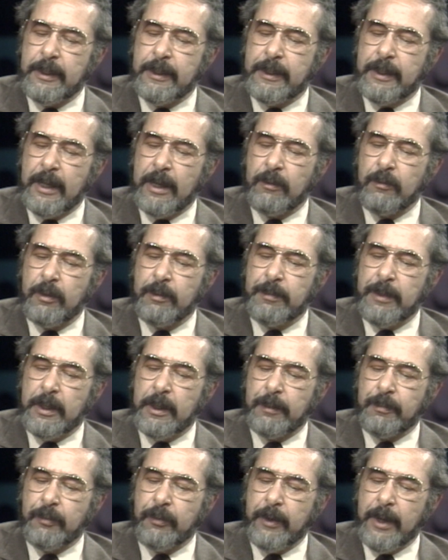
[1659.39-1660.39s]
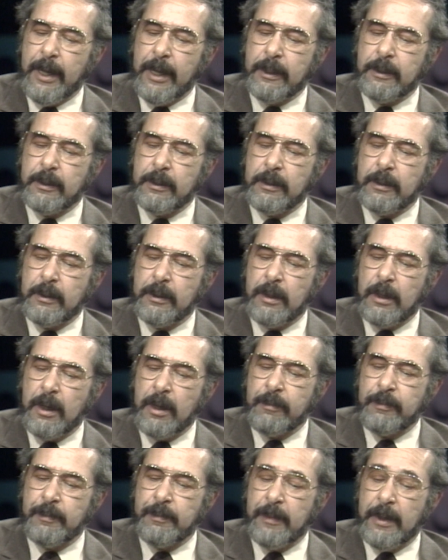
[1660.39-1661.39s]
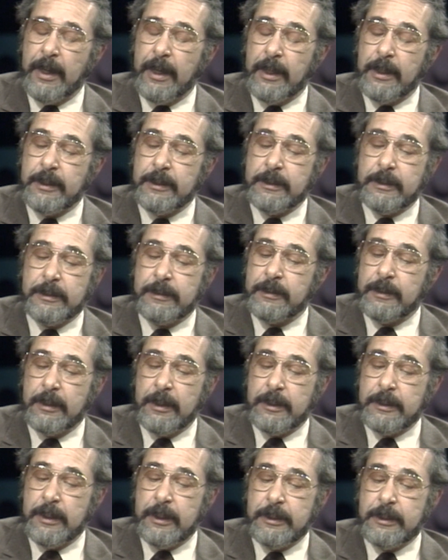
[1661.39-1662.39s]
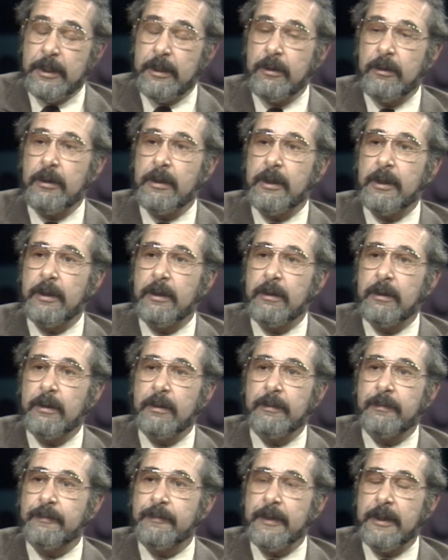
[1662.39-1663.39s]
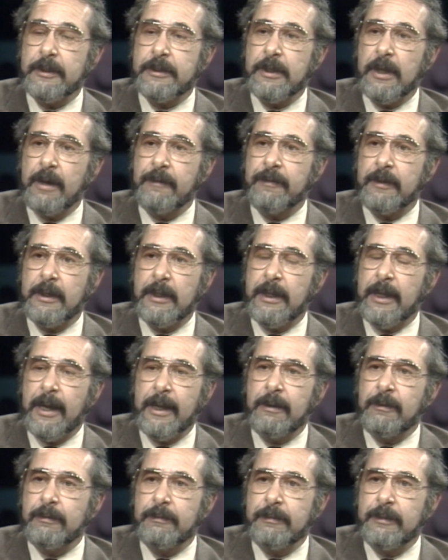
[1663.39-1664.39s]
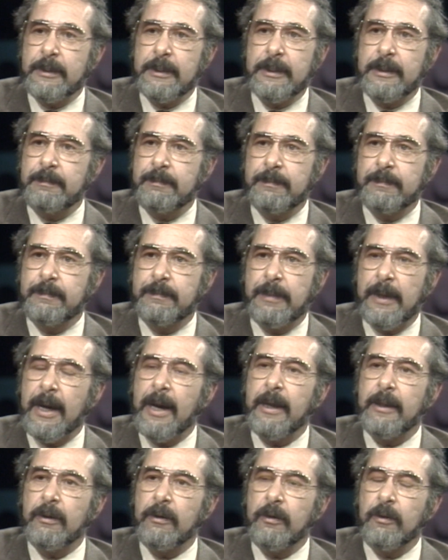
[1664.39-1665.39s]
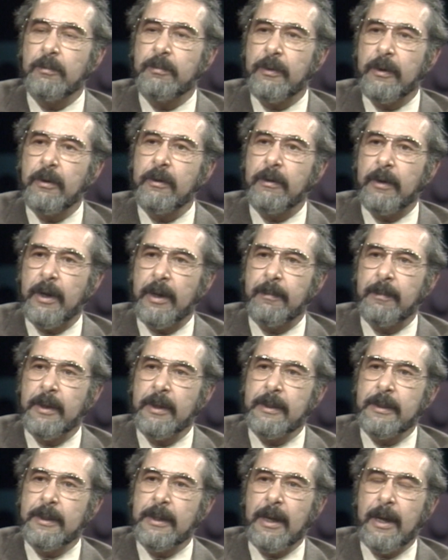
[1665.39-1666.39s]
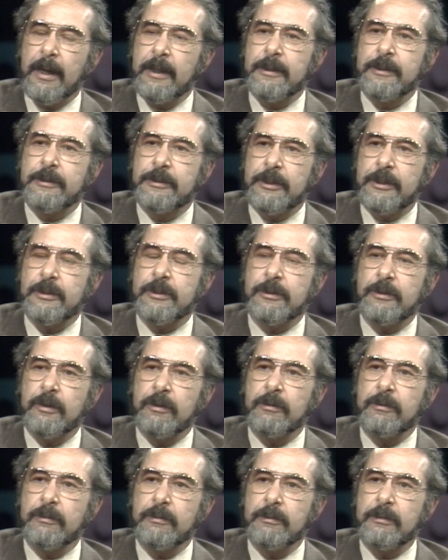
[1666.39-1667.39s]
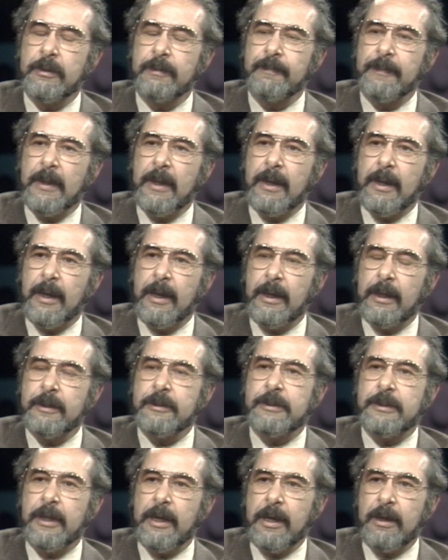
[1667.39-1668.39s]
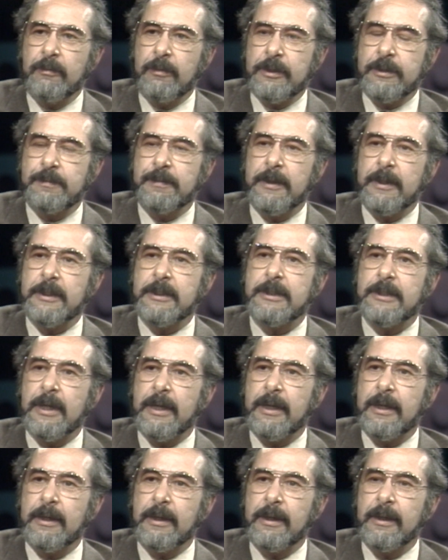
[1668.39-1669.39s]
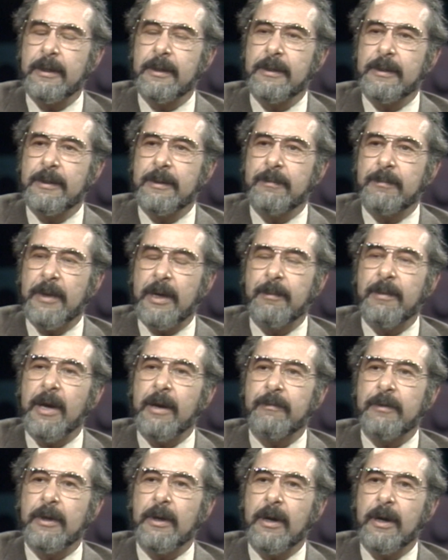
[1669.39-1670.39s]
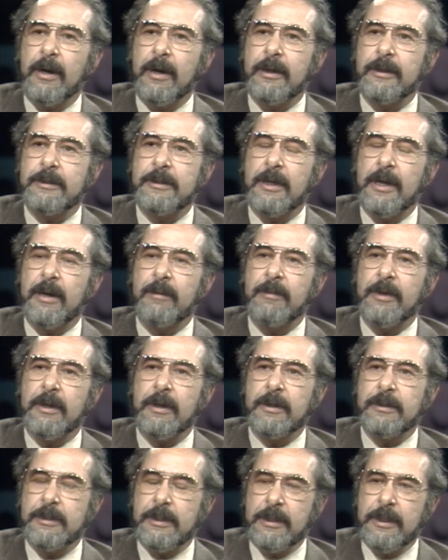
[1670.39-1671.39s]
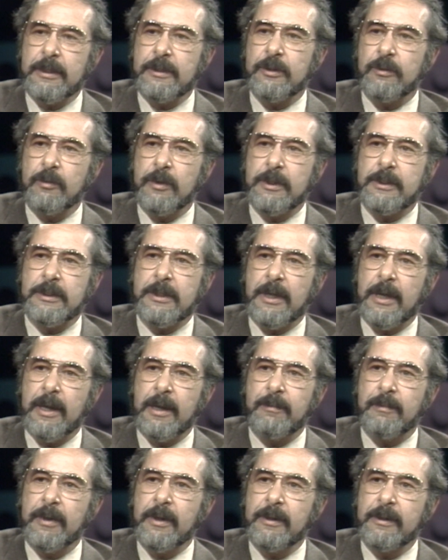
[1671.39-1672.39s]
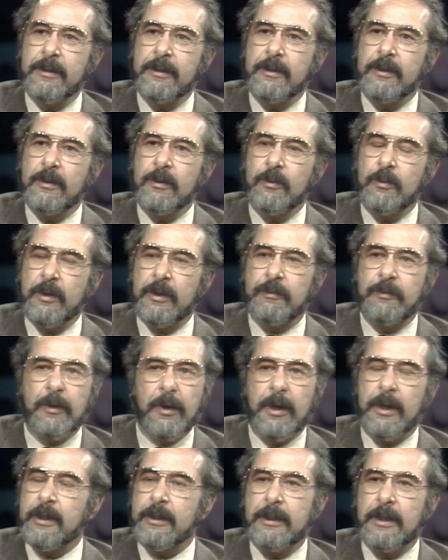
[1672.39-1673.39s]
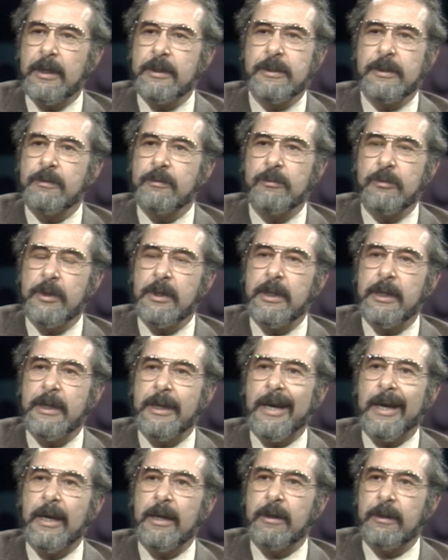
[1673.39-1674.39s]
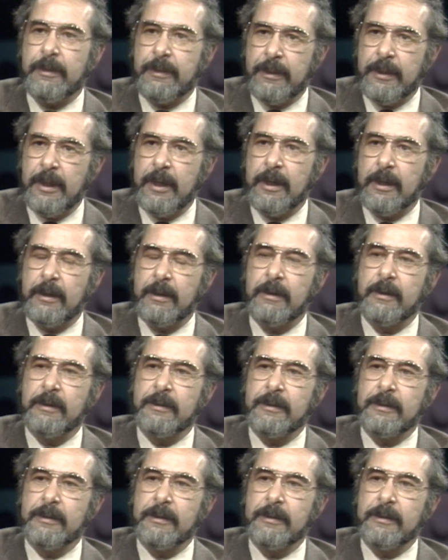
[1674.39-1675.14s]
that would be a practical compromise. As I said earlier, philosophically, I don't really buy the whole program. I understand what's being said here, but I'm having a hard time because it is a one-time windfall. It doesn't really gain a thing